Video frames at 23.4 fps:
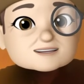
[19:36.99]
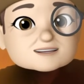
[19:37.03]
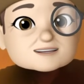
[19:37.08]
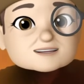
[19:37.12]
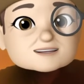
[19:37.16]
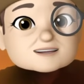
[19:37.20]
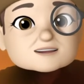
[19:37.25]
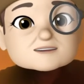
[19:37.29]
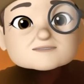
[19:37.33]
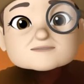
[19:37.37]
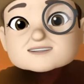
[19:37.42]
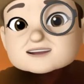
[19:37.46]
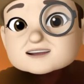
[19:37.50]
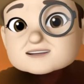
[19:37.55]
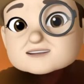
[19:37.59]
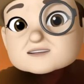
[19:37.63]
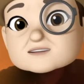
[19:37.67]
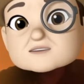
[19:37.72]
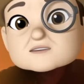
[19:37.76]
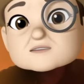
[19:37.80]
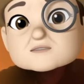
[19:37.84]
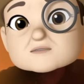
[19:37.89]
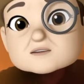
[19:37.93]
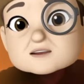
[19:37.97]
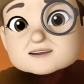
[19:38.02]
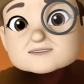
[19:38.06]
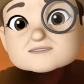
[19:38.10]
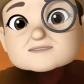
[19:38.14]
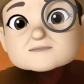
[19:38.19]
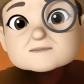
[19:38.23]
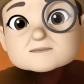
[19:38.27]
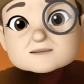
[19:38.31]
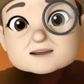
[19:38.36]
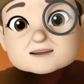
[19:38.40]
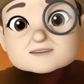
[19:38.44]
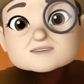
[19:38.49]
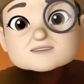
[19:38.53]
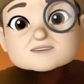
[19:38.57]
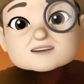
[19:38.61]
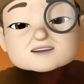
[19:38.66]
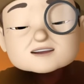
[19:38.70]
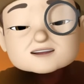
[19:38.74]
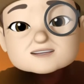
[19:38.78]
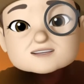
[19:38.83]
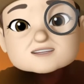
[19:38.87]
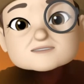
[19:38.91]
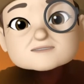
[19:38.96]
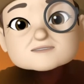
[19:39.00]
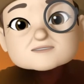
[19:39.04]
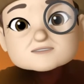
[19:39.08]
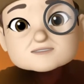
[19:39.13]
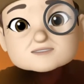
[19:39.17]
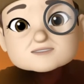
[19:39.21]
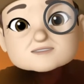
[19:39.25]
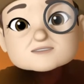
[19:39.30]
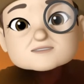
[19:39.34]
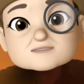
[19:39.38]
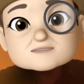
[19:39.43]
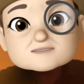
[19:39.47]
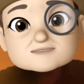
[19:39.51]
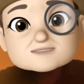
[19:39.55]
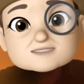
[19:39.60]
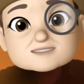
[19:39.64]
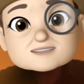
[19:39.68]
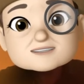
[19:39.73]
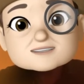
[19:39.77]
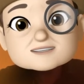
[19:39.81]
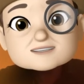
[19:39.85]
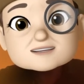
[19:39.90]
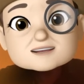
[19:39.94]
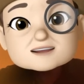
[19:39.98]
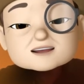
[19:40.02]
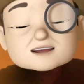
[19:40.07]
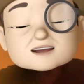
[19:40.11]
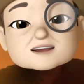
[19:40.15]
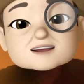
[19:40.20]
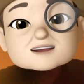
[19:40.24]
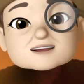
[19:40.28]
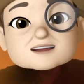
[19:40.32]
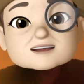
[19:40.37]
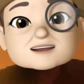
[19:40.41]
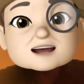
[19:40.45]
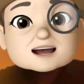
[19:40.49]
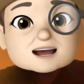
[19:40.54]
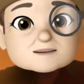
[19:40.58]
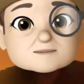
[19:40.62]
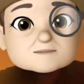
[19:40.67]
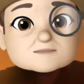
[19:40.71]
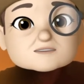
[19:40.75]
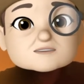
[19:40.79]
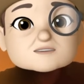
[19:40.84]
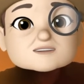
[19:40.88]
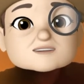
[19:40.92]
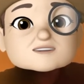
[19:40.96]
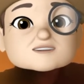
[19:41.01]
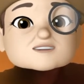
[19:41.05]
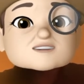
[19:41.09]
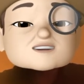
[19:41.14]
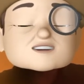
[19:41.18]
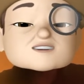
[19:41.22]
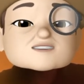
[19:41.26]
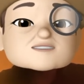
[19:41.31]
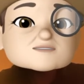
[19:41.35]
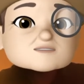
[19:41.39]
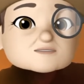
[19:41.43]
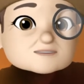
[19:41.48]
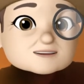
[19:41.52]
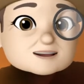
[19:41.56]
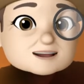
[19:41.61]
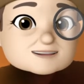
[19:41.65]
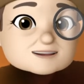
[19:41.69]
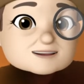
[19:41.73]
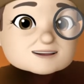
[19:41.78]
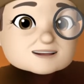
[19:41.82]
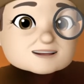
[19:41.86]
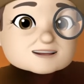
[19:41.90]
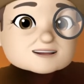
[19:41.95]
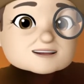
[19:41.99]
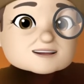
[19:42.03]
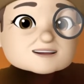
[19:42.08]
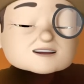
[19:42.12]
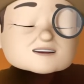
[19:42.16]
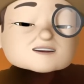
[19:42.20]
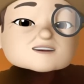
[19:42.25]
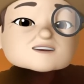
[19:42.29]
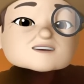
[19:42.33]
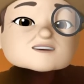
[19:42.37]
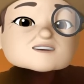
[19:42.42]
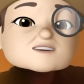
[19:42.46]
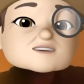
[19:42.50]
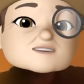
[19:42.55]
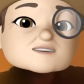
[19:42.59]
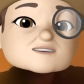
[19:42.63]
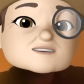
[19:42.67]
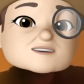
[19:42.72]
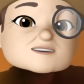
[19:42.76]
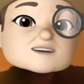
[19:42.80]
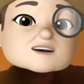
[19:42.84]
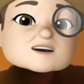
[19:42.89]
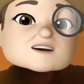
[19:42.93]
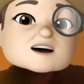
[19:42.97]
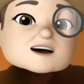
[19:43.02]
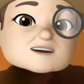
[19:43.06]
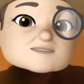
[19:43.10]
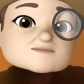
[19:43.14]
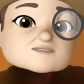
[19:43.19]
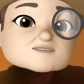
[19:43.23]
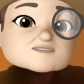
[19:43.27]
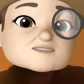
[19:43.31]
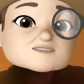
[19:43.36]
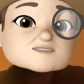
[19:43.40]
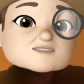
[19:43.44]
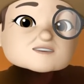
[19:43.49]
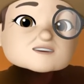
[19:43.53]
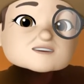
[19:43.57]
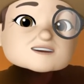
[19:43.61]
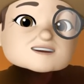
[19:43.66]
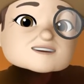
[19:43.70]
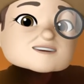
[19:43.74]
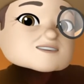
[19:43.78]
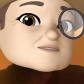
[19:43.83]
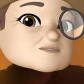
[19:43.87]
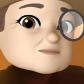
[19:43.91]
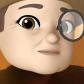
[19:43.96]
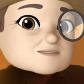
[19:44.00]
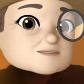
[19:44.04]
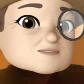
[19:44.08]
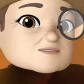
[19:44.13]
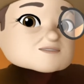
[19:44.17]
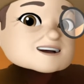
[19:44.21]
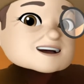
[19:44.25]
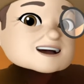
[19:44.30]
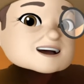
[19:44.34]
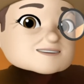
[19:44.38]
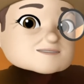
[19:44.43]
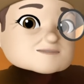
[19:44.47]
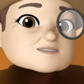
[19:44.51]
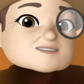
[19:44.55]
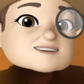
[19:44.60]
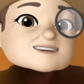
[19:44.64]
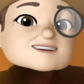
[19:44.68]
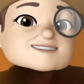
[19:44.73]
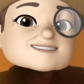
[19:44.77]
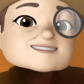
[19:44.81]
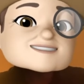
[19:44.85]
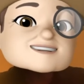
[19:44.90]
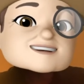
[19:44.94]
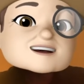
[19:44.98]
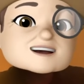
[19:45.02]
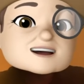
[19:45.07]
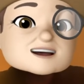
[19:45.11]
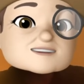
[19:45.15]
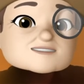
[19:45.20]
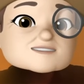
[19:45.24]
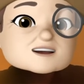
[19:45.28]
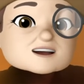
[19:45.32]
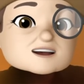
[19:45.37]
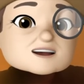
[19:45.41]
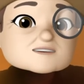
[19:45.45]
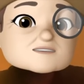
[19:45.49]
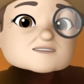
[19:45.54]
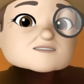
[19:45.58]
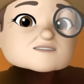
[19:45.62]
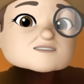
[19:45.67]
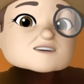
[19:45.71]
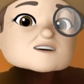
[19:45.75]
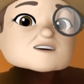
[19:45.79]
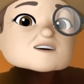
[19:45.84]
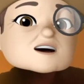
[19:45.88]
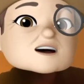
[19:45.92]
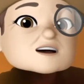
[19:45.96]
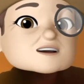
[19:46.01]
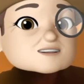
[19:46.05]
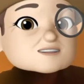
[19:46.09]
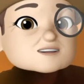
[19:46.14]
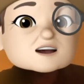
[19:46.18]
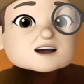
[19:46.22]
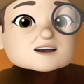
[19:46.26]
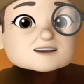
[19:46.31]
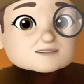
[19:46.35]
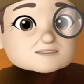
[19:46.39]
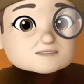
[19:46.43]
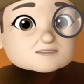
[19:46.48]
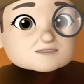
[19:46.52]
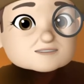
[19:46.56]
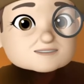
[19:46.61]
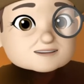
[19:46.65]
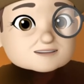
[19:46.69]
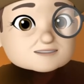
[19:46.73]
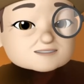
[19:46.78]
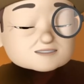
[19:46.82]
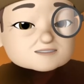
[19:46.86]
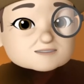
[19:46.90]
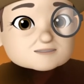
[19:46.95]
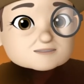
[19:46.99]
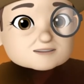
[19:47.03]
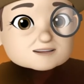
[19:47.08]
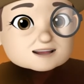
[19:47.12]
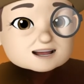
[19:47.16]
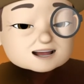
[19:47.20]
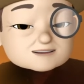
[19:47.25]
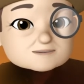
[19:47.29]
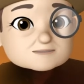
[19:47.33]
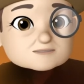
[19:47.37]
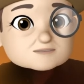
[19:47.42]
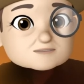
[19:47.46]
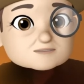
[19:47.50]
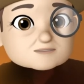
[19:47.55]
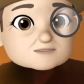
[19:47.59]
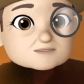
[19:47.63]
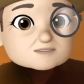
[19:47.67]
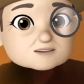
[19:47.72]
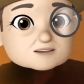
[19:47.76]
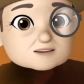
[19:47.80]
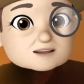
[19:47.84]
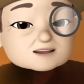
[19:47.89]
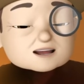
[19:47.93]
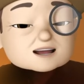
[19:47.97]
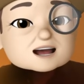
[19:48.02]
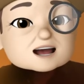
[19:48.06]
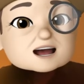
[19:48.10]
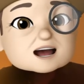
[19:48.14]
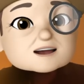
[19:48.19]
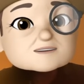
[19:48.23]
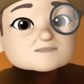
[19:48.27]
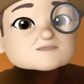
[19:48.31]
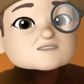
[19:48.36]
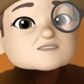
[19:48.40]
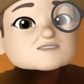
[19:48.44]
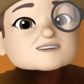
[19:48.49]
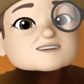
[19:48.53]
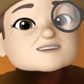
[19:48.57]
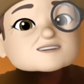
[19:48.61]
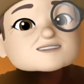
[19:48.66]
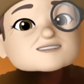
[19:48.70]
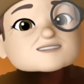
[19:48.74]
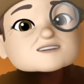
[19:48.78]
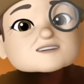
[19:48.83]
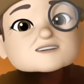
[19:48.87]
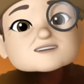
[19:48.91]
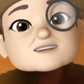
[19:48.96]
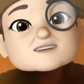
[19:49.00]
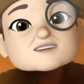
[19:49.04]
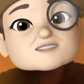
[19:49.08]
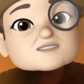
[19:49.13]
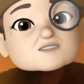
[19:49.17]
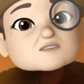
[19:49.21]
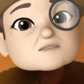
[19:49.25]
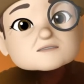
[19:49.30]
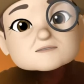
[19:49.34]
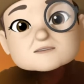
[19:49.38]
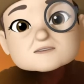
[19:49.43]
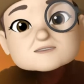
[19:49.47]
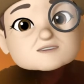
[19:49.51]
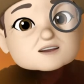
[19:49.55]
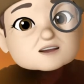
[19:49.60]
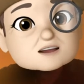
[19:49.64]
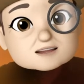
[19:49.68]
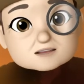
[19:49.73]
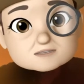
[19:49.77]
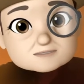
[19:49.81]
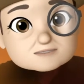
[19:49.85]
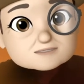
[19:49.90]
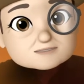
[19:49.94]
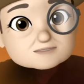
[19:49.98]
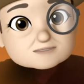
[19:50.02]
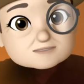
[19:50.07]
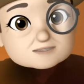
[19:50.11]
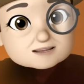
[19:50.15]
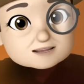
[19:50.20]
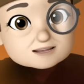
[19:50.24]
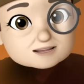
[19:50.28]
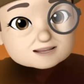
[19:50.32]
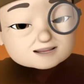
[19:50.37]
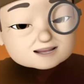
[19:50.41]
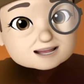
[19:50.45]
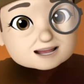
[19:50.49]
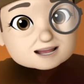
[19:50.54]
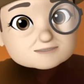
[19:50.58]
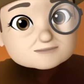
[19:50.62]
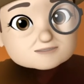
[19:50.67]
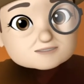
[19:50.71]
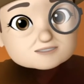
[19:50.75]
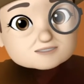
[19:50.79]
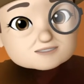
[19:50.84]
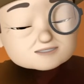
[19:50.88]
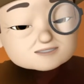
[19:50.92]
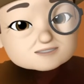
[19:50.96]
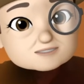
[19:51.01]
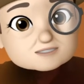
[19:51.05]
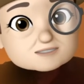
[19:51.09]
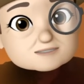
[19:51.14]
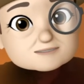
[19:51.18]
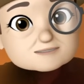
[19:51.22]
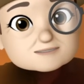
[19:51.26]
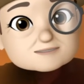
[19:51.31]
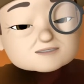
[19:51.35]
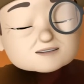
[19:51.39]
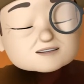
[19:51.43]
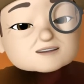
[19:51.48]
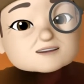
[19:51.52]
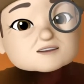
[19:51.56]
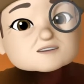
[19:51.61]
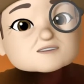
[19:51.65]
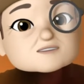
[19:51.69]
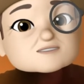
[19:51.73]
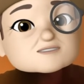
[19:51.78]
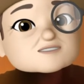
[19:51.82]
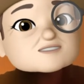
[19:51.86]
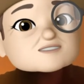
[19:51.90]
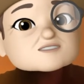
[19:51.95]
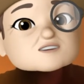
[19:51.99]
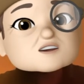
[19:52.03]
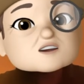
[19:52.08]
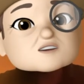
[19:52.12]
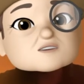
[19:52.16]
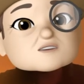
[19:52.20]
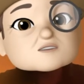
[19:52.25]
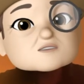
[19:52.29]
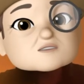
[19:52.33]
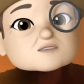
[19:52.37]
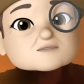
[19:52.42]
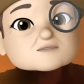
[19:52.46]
And I'm telling you, one of the better customer services that Apple is curating the App Store. Now remember, Apple has kicked off a lot of things from the App Store. There's no pornography in the App Store. There's no